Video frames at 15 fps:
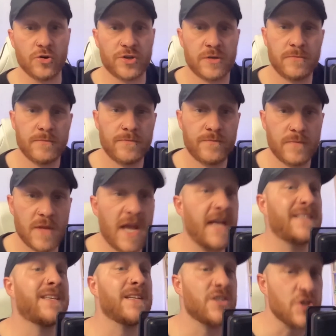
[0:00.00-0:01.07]
good.
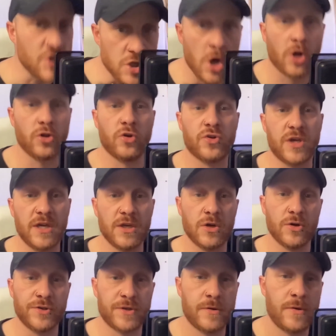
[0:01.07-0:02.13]
It is not looking
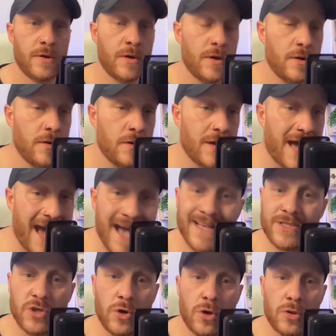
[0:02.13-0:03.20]
good
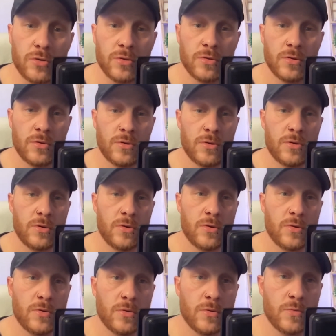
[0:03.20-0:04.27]
at all.
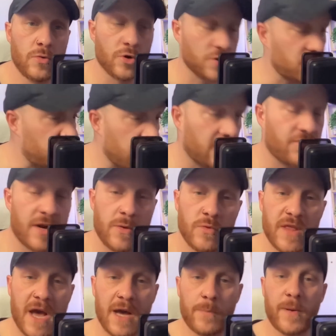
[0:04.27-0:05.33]
We're up shit creek
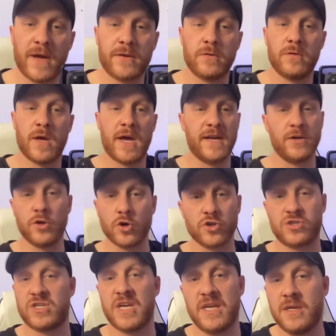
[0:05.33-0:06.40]
without a paddle, and I
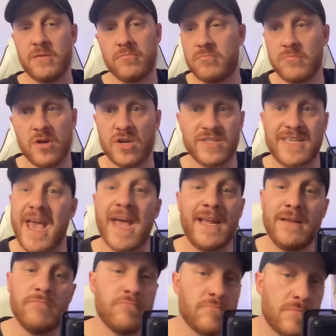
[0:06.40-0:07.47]
don't see us
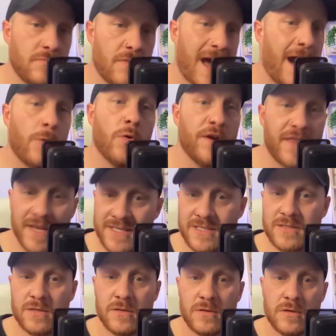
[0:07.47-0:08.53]
getting out of
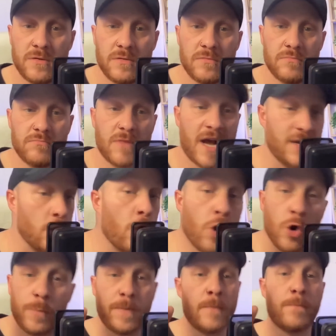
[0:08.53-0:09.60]
this. I
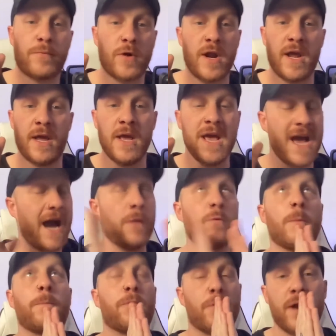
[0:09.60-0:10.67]
hope and pray. I
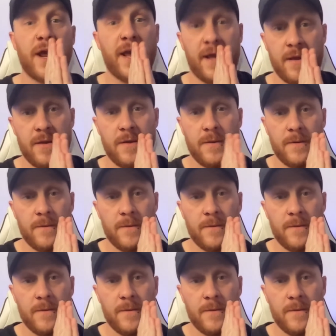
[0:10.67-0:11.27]
will pray